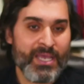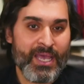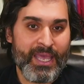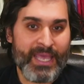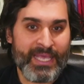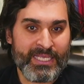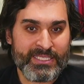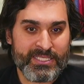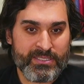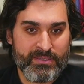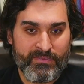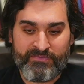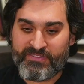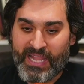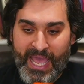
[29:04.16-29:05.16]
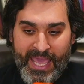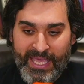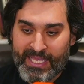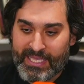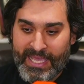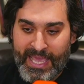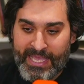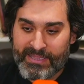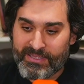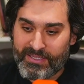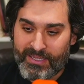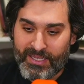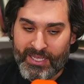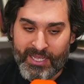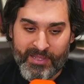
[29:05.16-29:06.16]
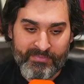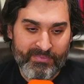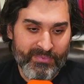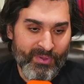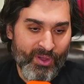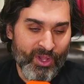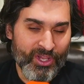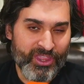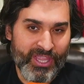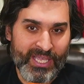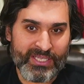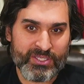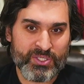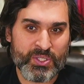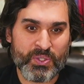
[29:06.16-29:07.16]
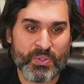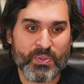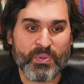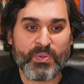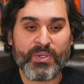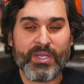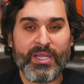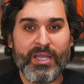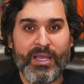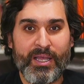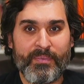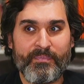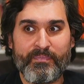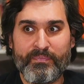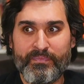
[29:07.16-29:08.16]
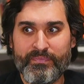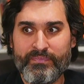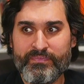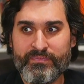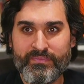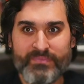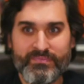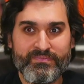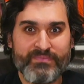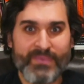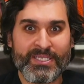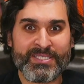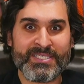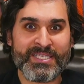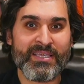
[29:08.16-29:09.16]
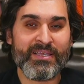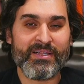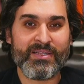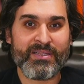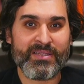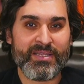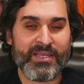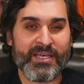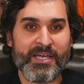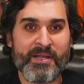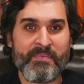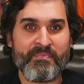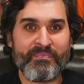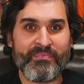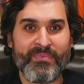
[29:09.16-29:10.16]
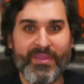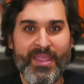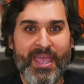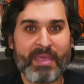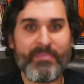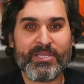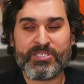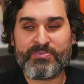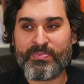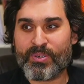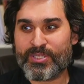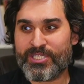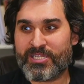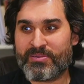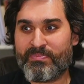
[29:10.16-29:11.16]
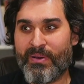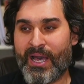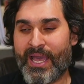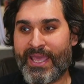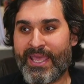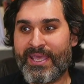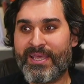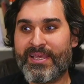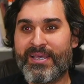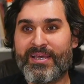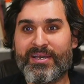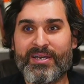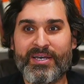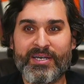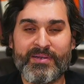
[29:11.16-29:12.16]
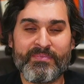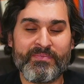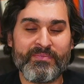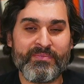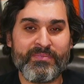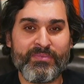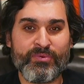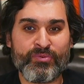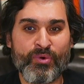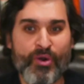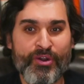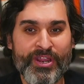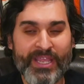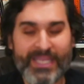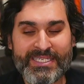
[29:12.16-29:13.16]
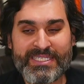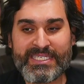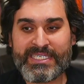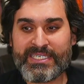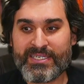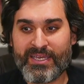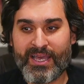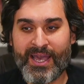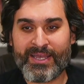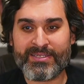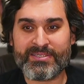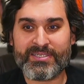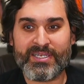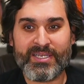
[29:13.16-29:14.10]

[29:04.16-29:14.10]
is flying again, all thanks to a single image posted by Roaring Kitty, and